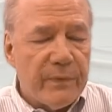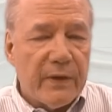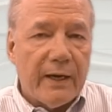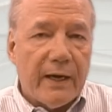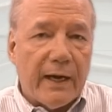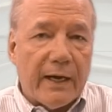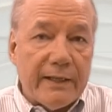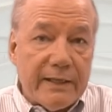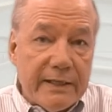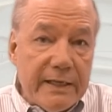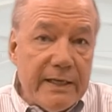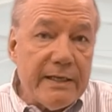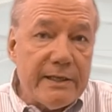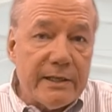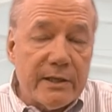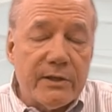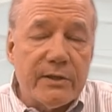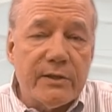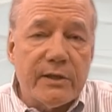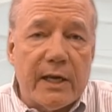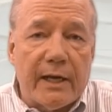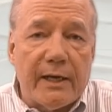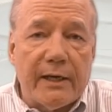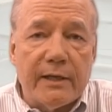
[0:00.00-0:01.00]
And the EDID
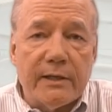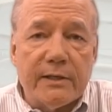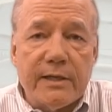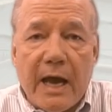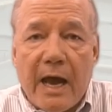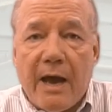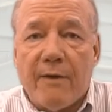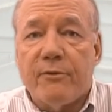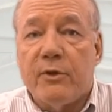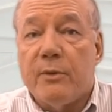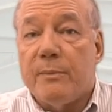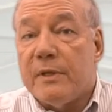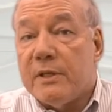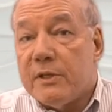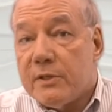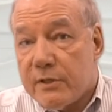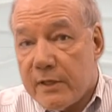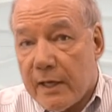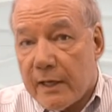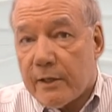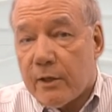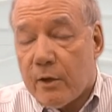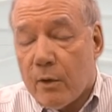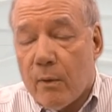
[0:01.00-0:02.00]
settings have to be
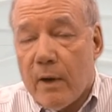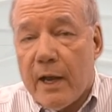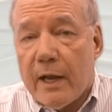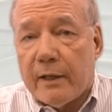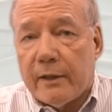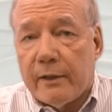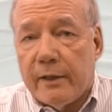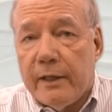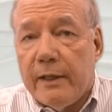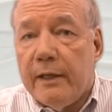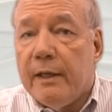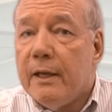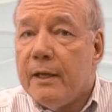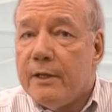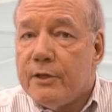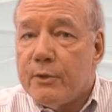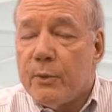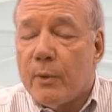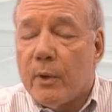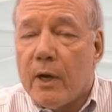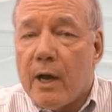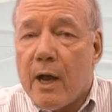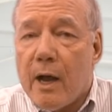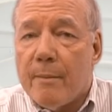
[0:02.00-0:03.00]
set correctly to
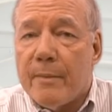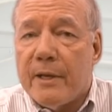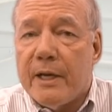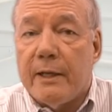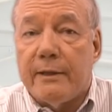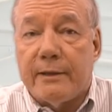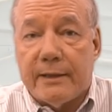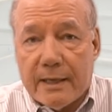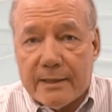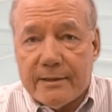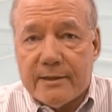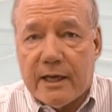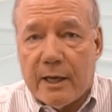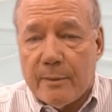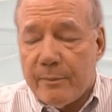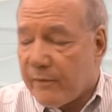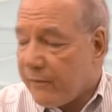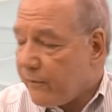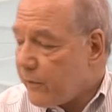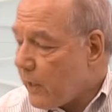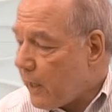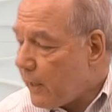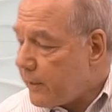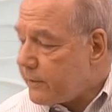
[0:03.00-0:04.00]
accommodate that type of
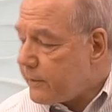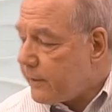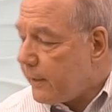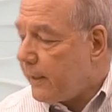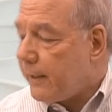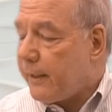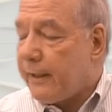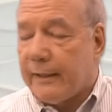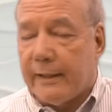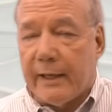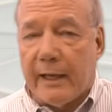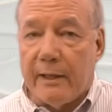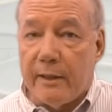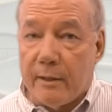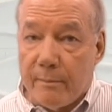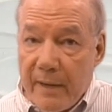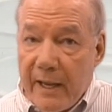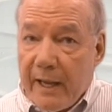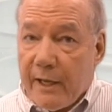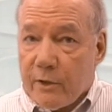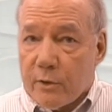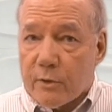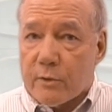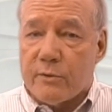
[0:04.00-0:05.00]
content. Again, the
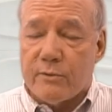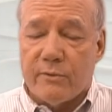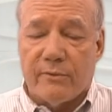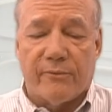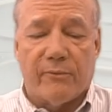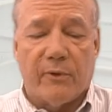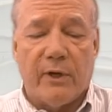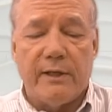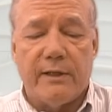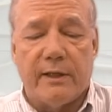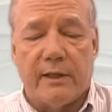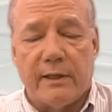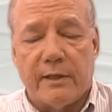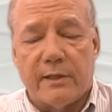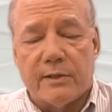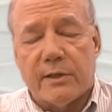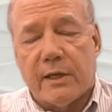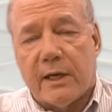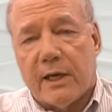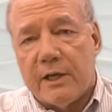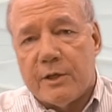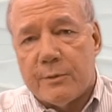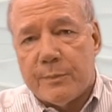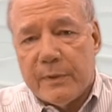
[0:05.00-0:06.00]
manual's your friend in this
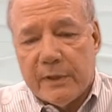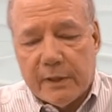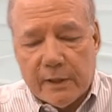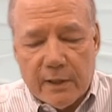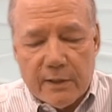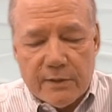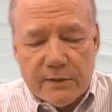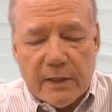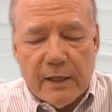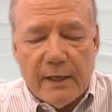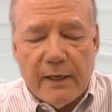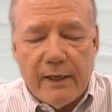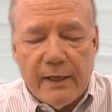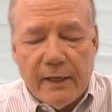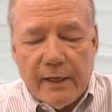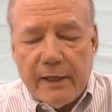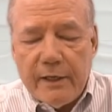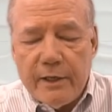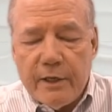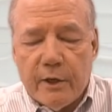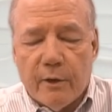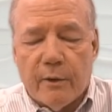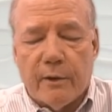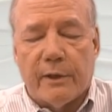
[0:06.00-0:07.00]
case because in
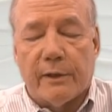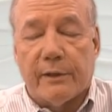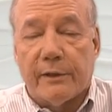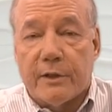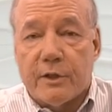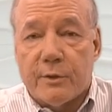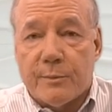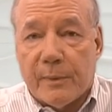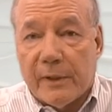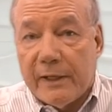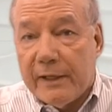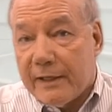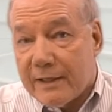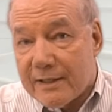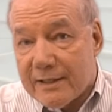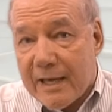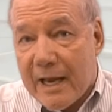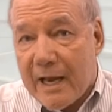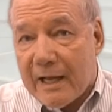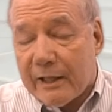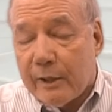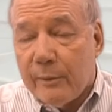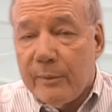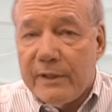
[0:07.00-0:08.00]
here it'll explain
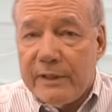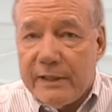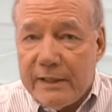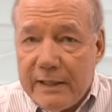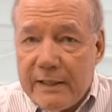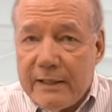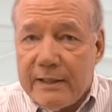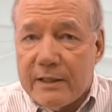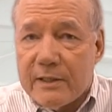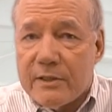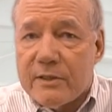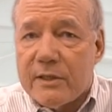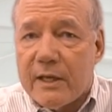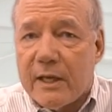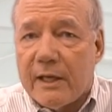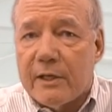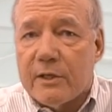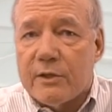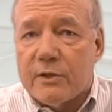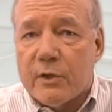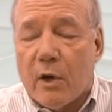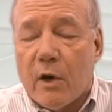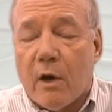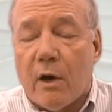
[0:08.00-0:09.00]
exactly what the EDID
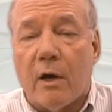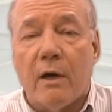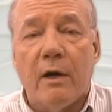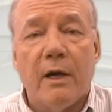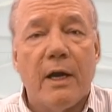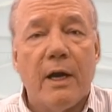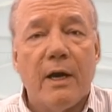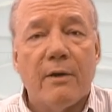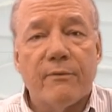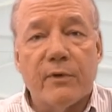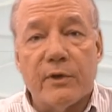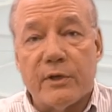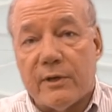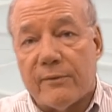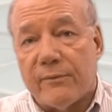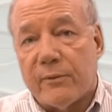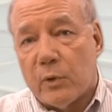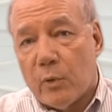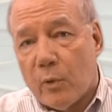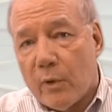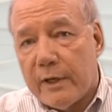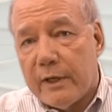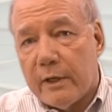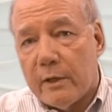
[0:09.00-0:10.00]
settings are for
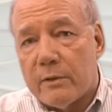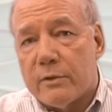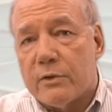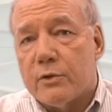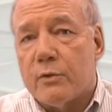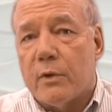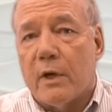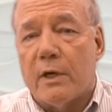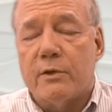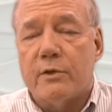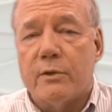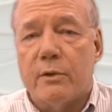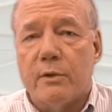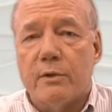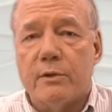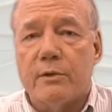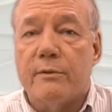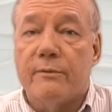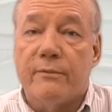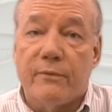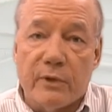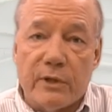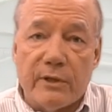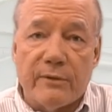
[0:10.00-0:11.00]
different audio structures
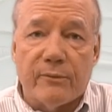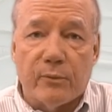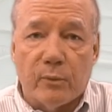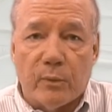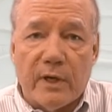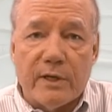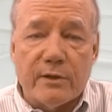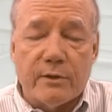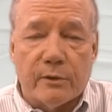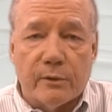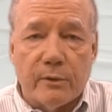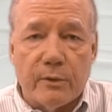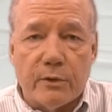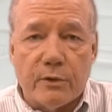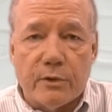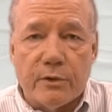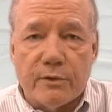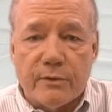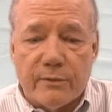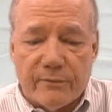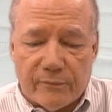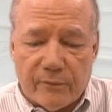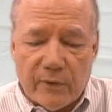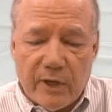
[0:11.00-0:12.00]
and for different resolutions
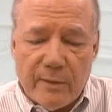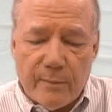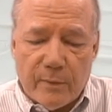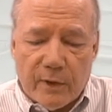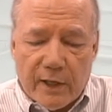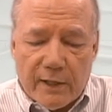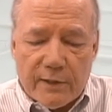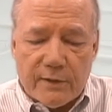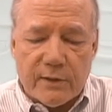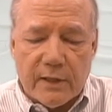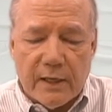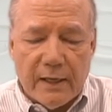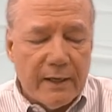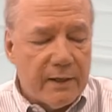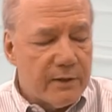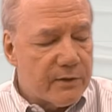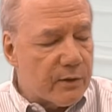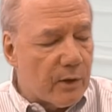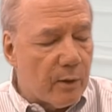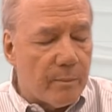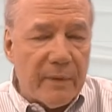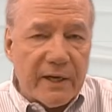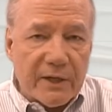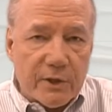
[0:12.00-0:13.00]
and frame rates.
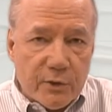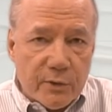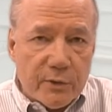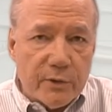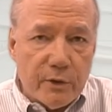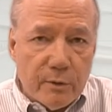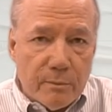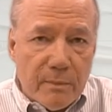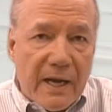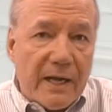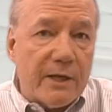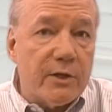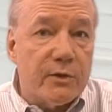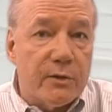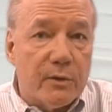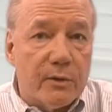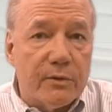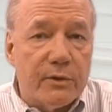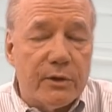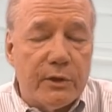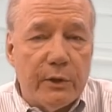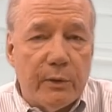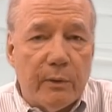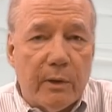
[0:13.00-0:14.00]
So make sure you match
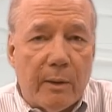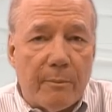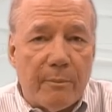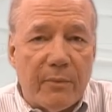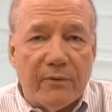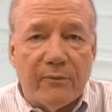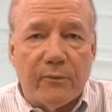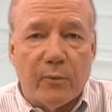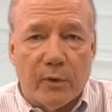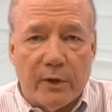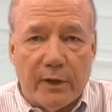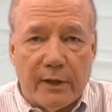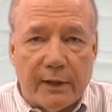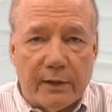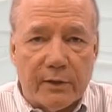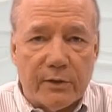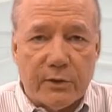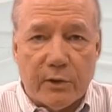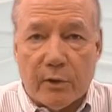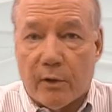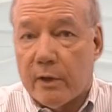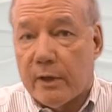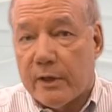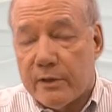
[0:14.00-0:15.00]
those two up before you get
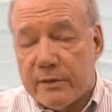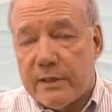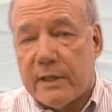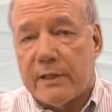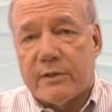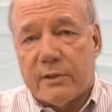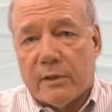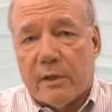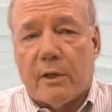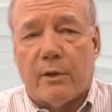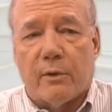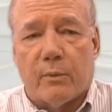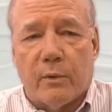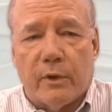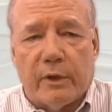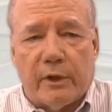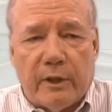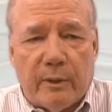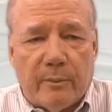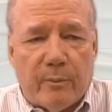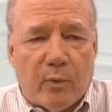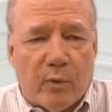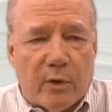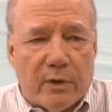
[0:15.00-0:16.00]
started because that's another really
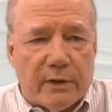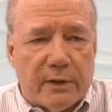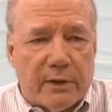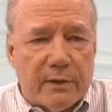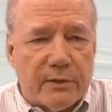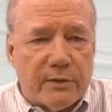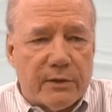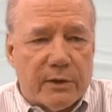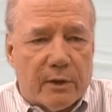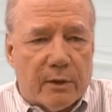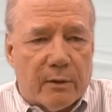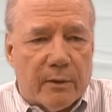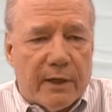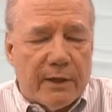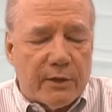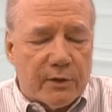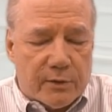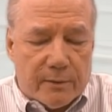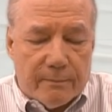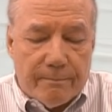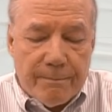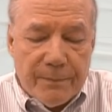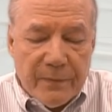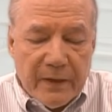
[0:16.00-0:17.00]
important consideration.